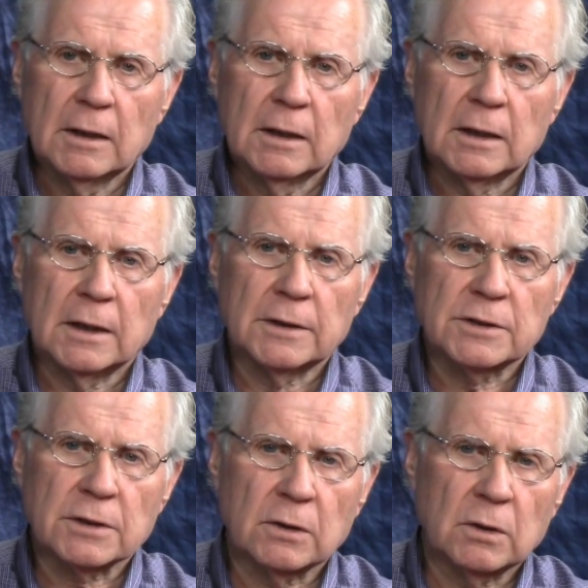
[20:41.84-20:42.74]
And
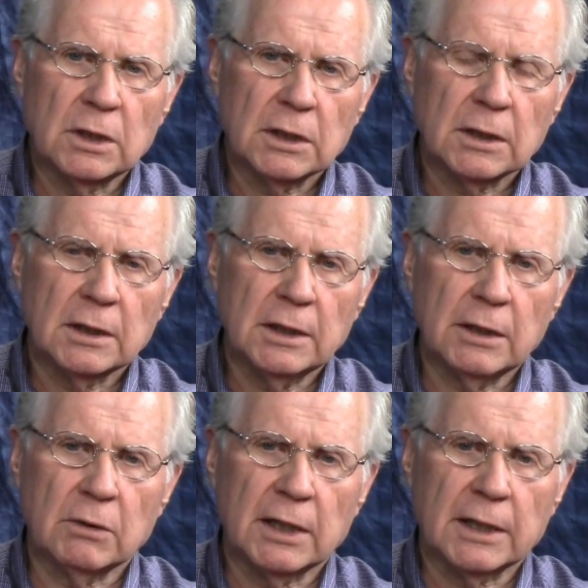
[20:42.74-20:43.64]
so,
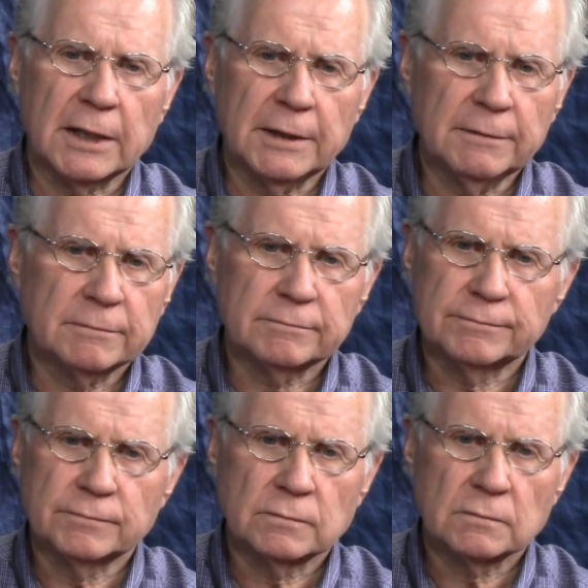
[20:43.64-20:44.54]
anyway, I
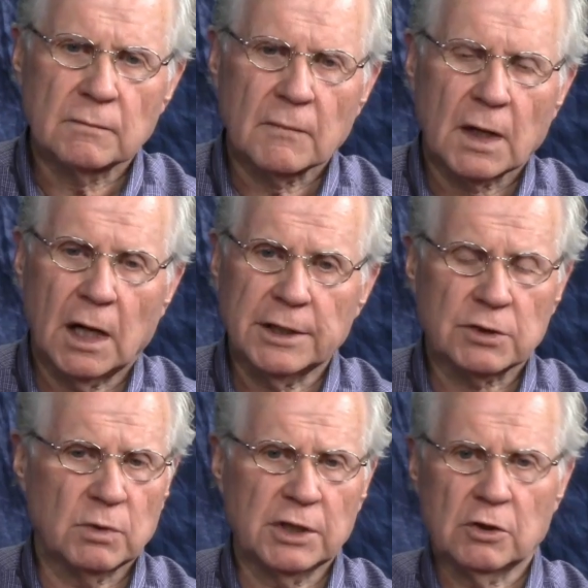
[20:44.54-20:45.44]
I
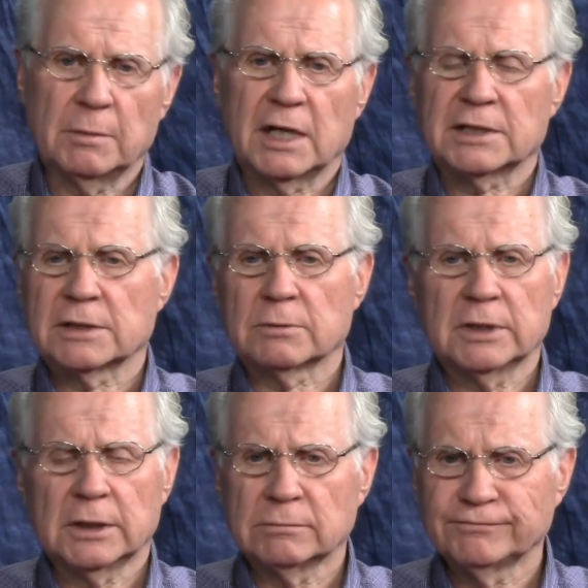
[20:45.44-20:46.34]
just went to him. I says,
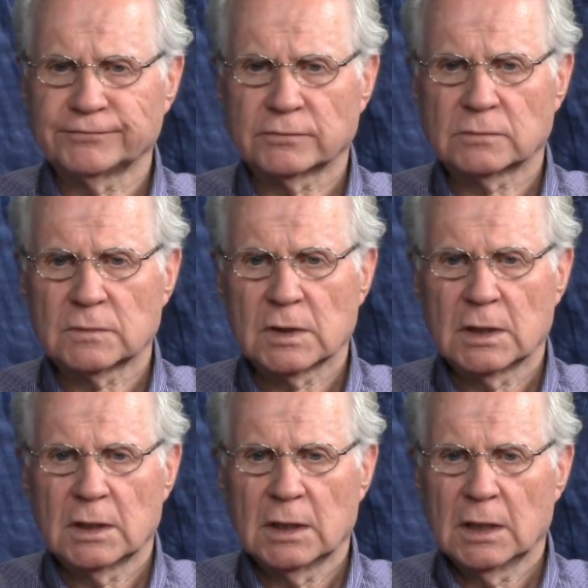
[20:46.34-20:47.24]
well,
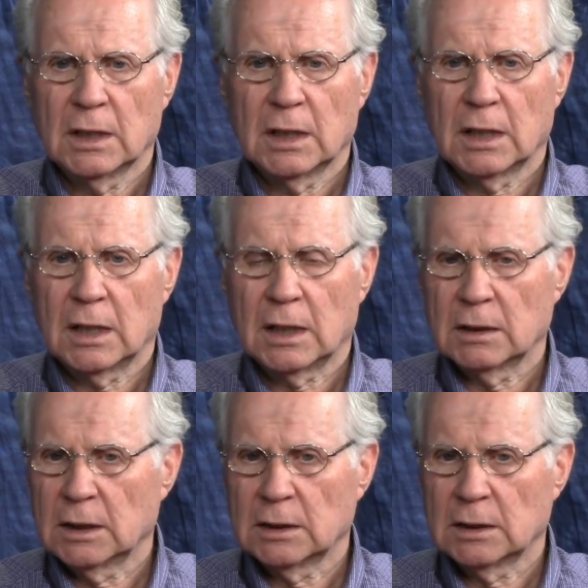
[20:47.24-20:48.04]
uh,